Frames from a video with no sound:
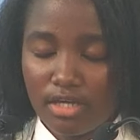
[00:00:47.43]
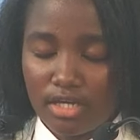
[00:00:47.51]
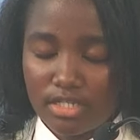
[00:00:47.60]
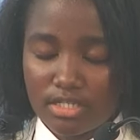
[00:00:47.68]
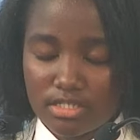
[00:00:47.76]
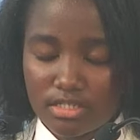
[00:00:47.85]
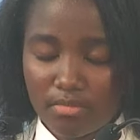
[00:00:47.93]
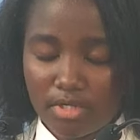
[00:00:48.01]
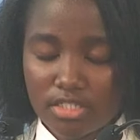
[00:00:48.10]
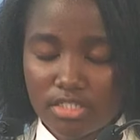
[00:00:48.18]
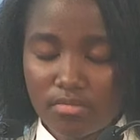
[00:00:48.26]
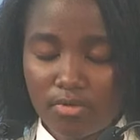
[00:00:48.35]
It is in the
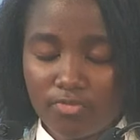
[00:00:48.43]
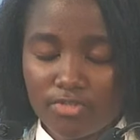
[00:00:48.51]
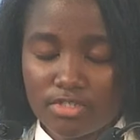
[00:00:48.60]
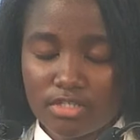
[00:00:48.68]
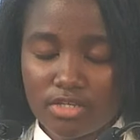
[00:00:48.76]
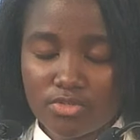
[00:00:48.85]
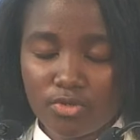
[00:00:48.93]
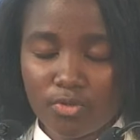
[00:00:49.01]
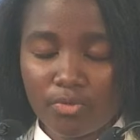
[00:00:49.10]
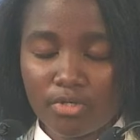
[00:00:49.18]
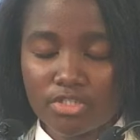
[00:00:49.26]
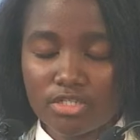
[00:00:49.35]
mighty name of Jesus we do
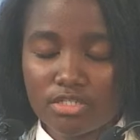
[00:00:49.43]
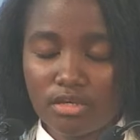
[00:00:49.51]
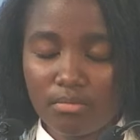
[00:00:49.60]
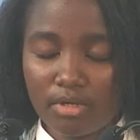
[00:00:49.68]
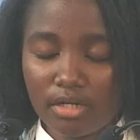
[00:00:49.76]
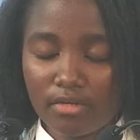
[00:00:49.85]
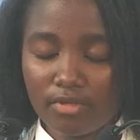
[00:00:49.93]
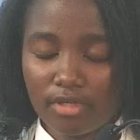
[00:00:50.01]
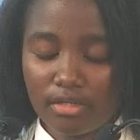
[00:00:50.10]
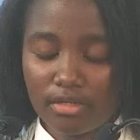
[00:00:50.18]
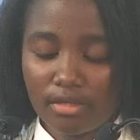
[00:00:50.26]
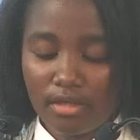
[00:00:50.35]
pray, trusting and believing.
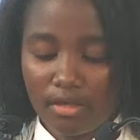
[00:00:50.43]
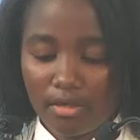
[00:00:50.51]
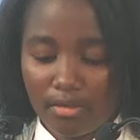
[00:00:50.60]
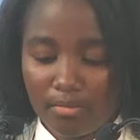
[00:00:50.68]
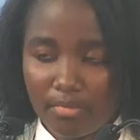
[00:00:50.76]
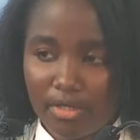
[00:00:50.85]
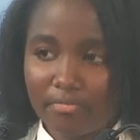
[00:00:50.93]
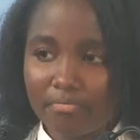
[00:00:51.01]
Amen.